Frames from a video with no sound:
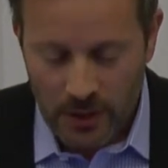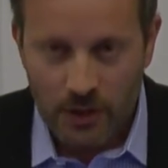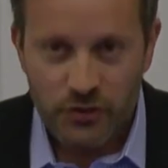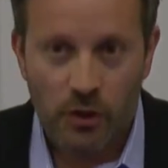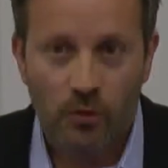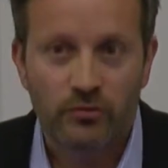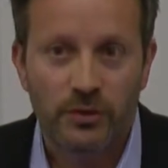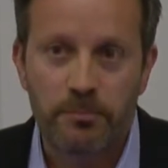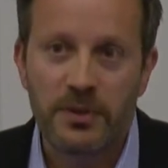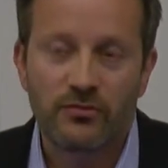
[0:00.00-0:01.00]
So
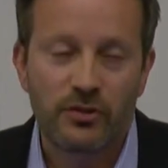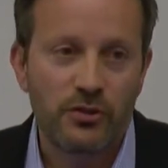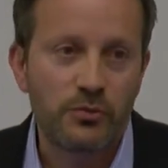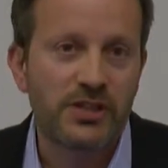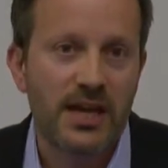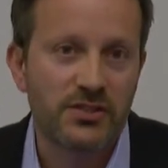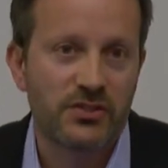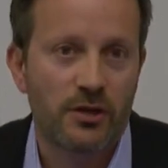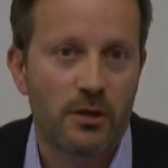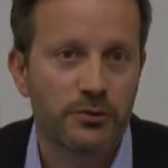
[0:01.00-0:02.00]
the use cases
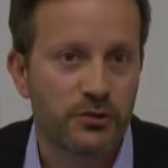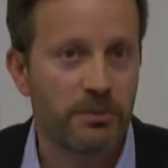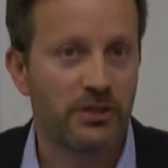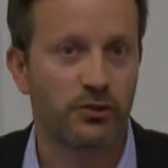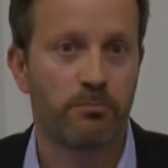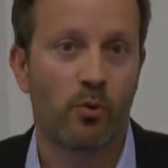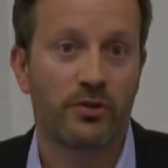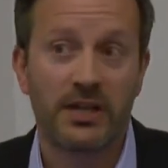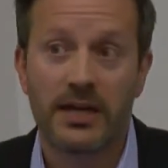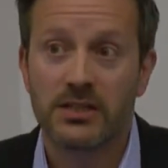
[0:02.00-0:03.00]
that are being
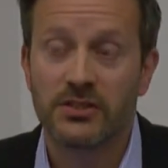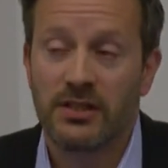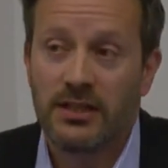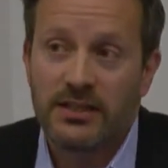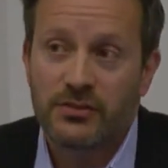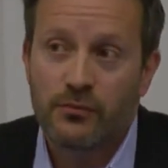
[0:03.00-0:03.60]
supported here, it